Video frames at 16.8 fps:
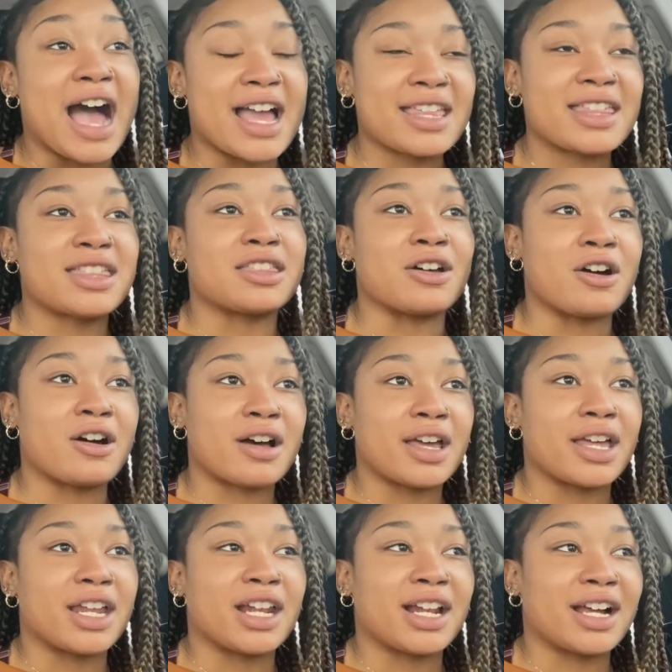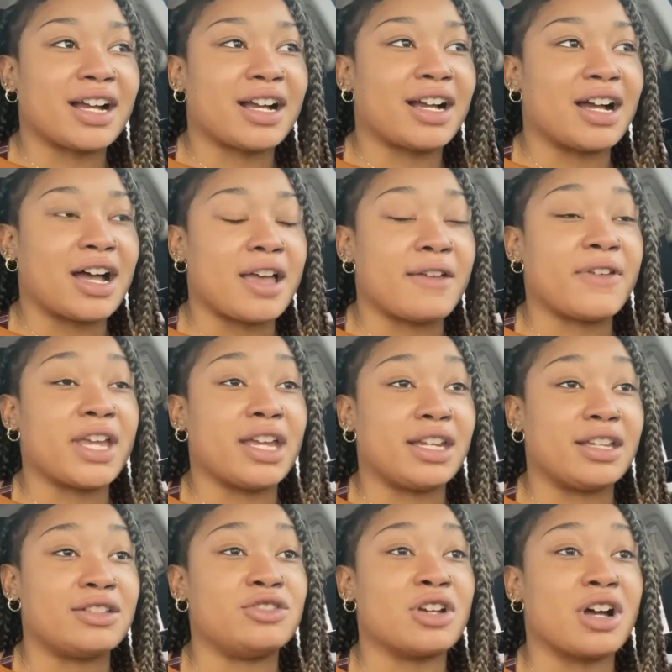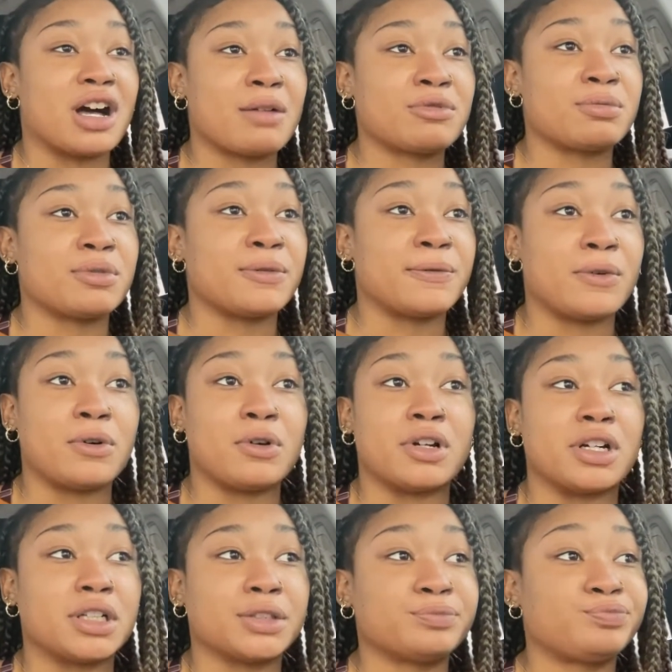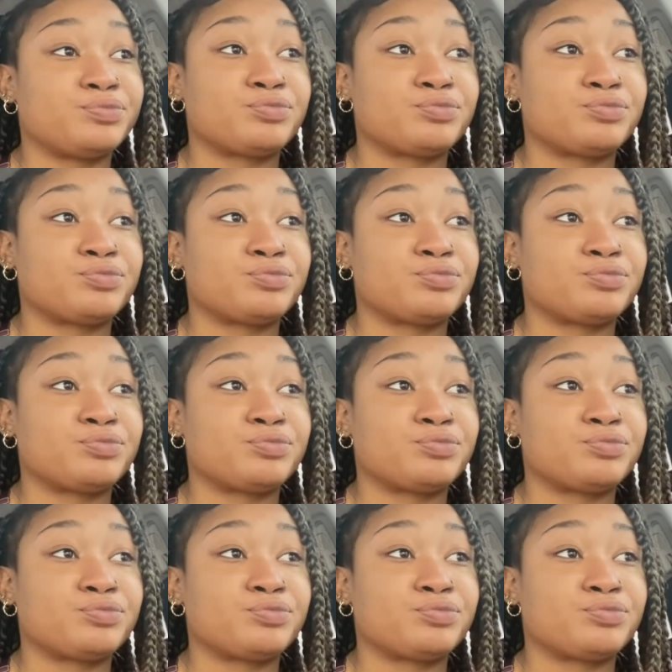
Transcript: i thought i've hated jobs before